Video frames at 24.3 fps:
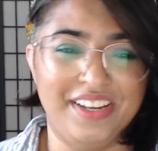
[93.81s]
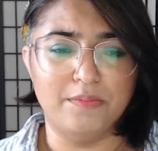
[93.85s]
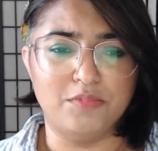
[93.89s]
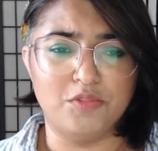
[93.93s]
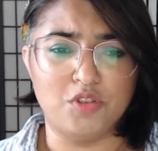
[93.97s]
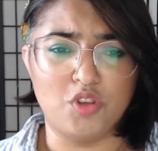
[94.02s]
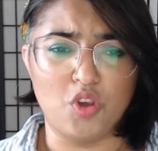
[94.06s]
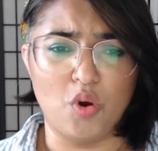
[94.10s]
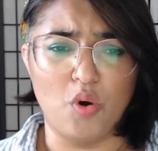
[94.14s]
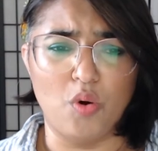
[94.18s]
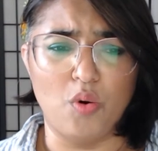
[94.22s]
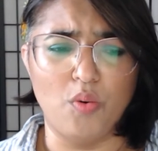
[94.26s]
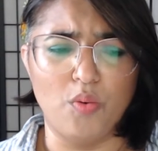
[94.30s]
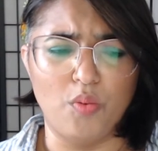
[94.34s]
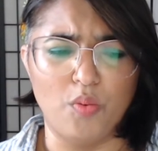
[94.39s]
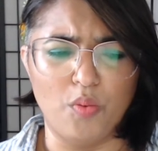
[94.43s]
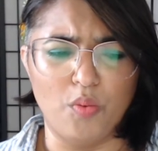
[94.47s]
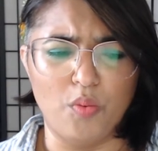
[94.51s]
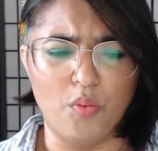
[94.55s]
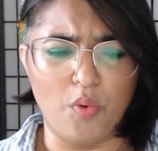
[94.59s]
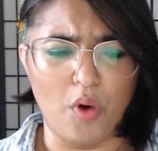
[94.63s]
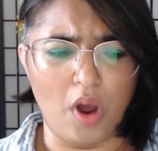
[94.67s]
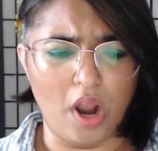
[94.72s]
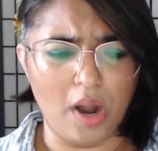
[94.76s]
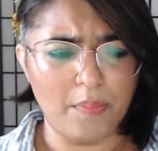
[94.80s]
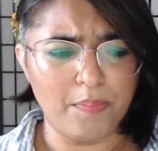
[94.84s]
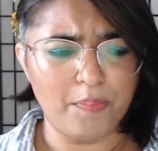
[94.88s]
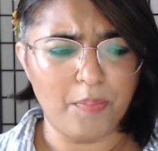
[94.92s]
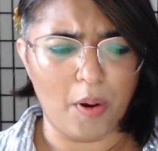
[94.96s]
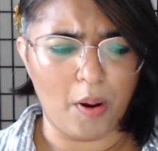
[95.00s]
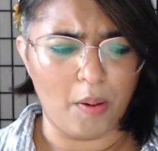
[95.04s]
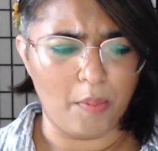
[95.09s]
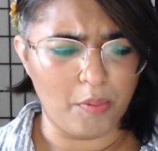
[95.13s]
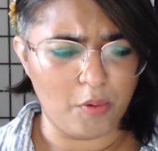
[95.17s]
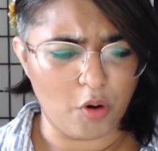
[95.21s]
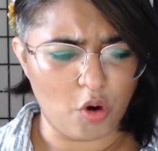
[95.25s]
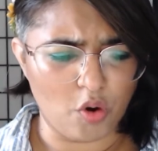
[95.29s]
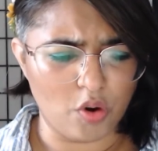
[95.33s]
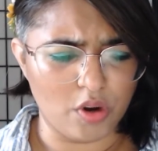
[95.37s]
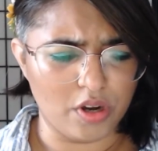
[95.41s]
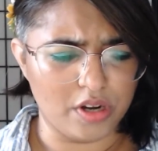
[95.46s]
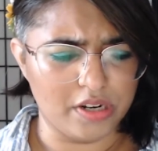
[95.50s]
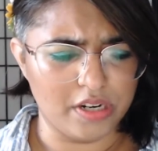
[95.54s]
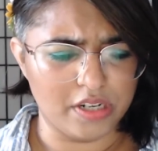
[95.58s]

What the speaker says: So, what Popcorn